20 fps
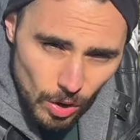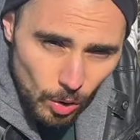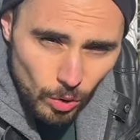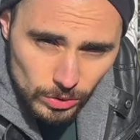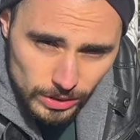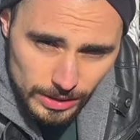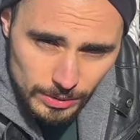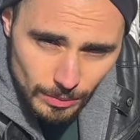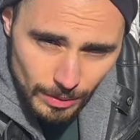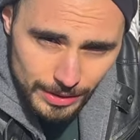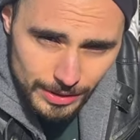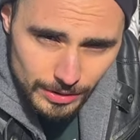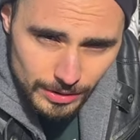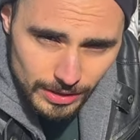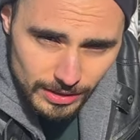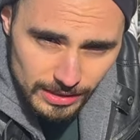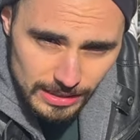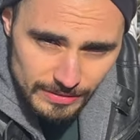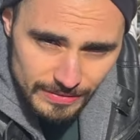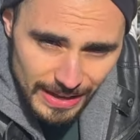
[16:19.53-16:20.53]
only one you
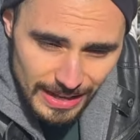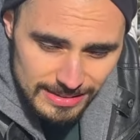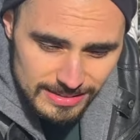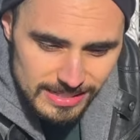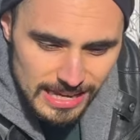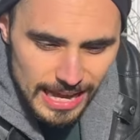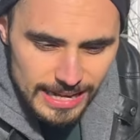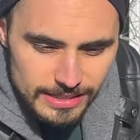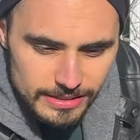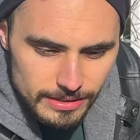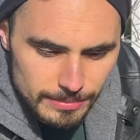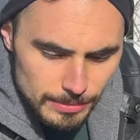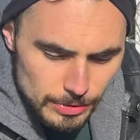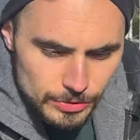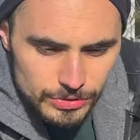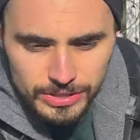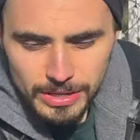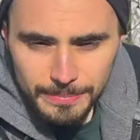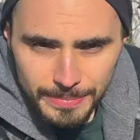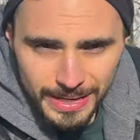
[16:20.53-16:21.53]
can leave outside is the
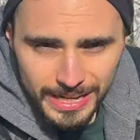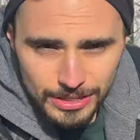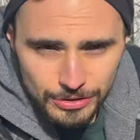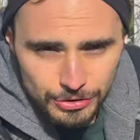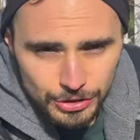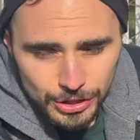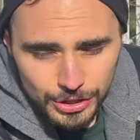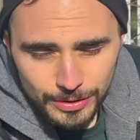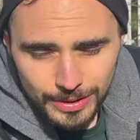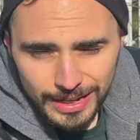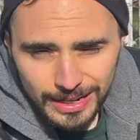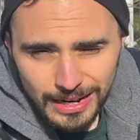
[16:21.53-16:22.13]
Musa Basjoo,